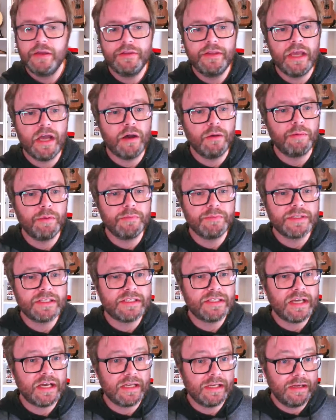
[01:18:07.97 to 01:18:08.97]
the album
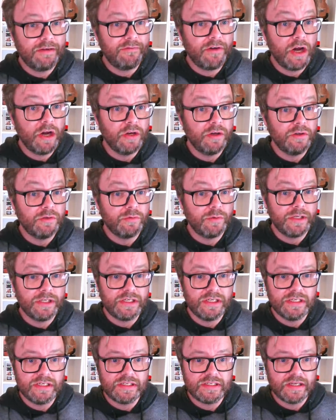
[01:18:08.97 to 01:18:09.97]
Stanley Road,
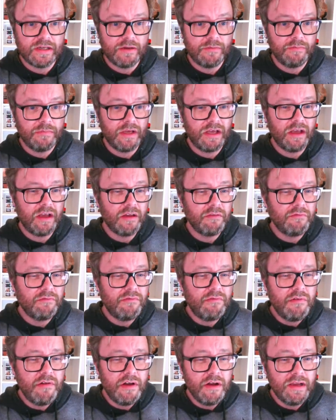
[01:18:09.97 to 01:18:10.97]
which is a
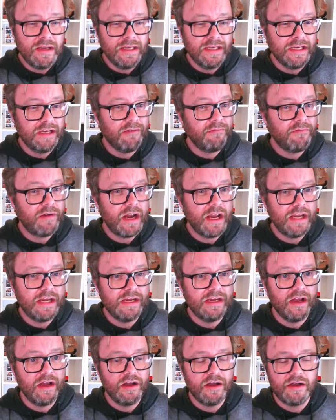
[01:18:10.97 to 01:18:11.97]
really
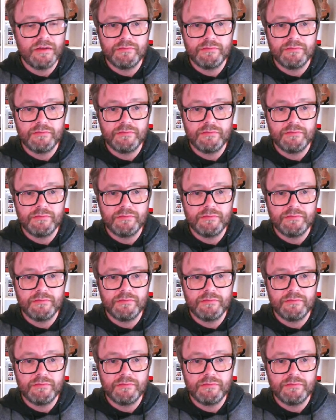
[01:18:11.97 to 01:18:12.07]
great